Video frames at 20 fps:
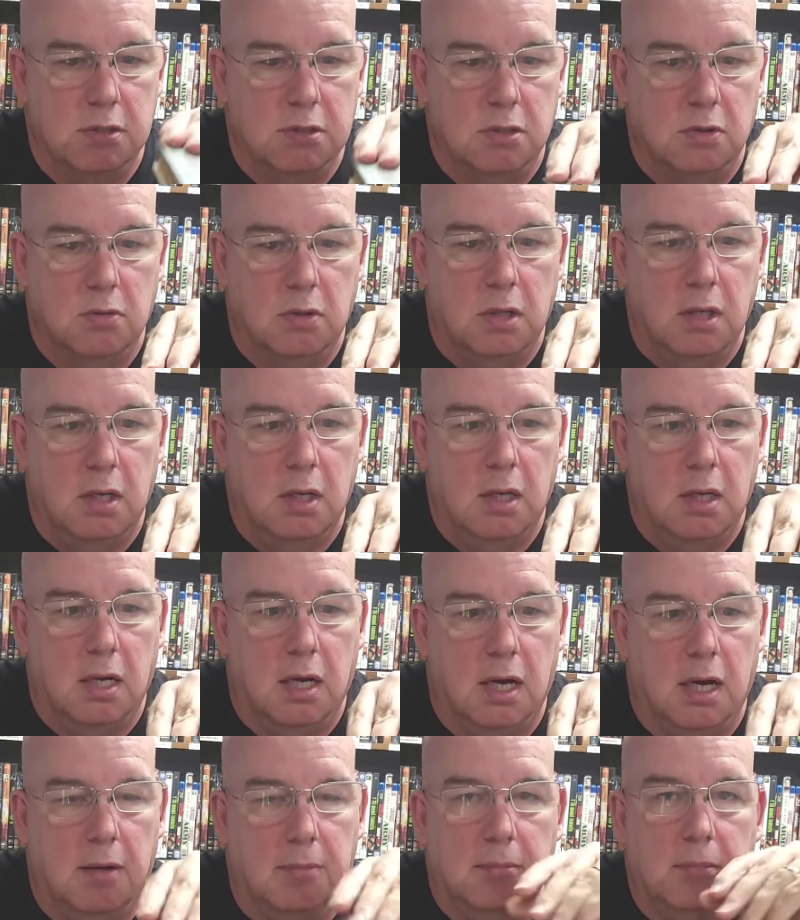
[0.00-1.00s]
So
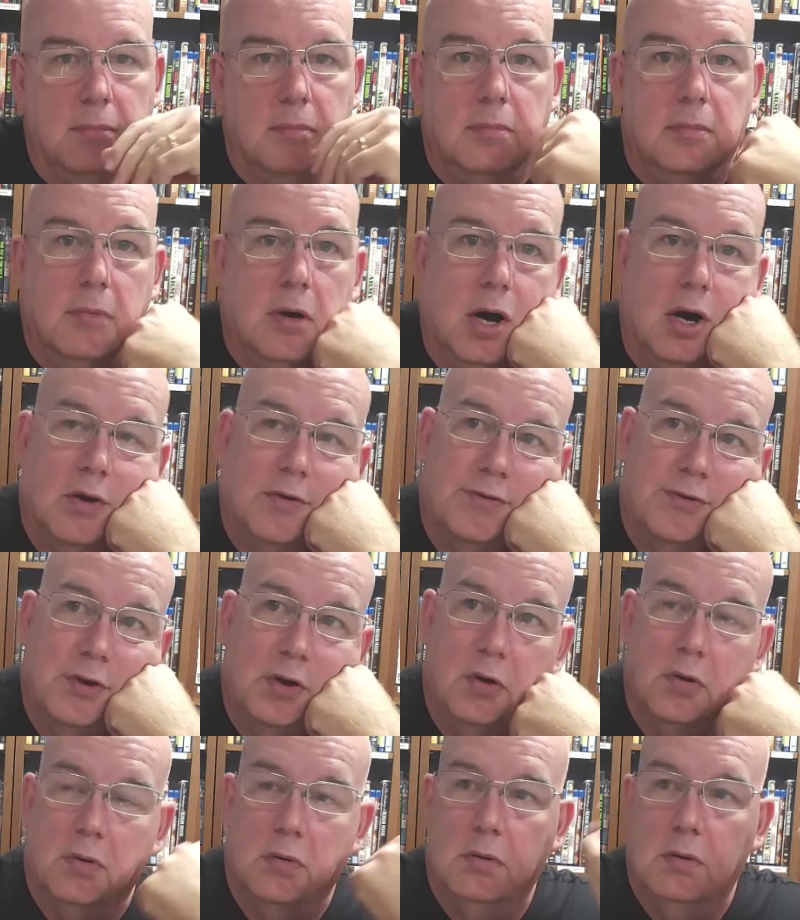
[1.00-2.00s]
um,
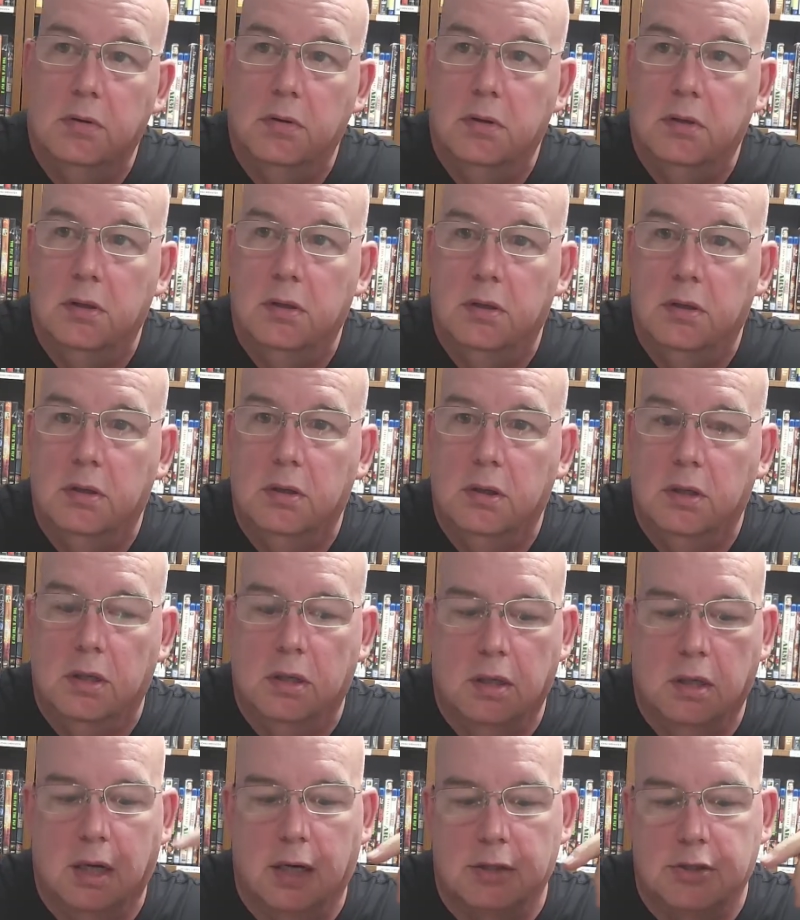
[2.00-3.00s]
also
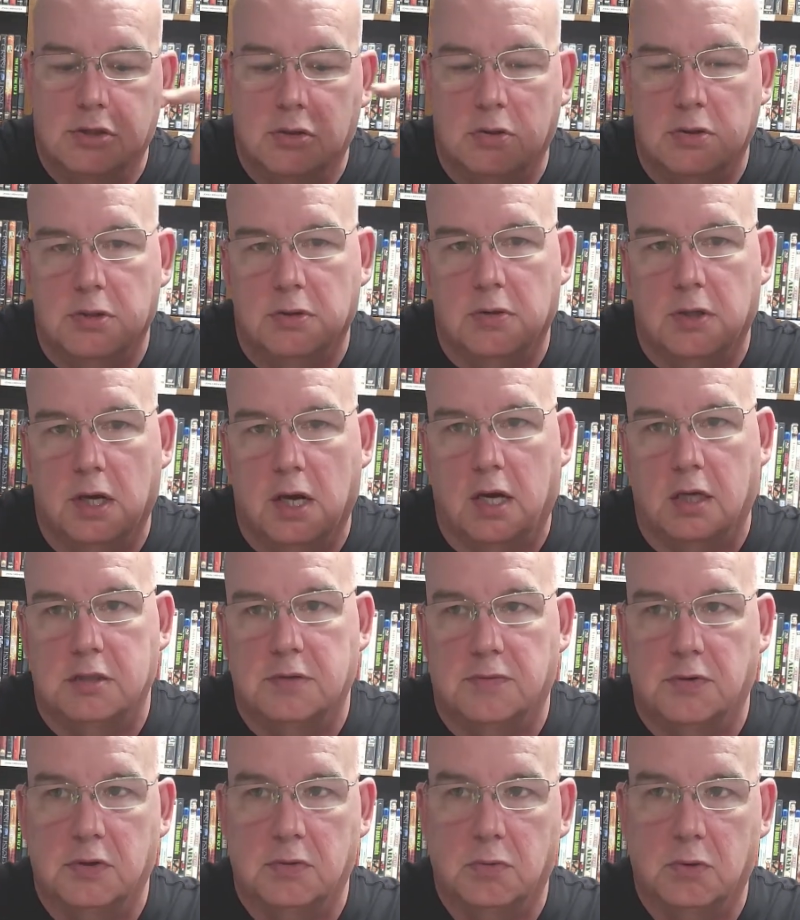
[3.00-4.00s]
I showed you the
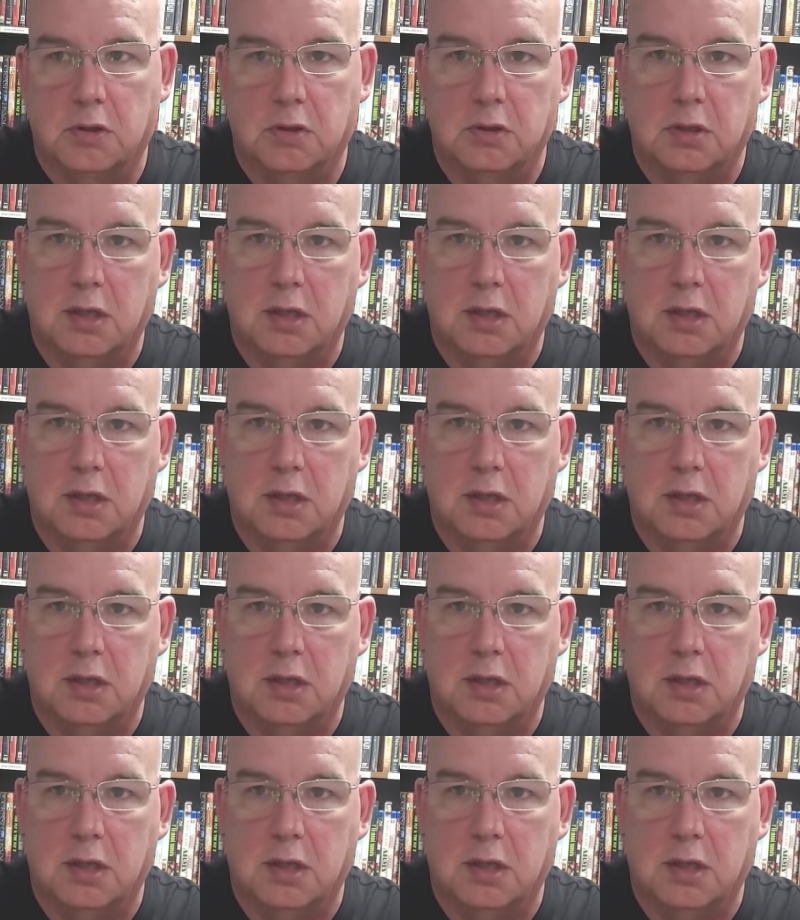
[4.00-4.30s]
Oxford World's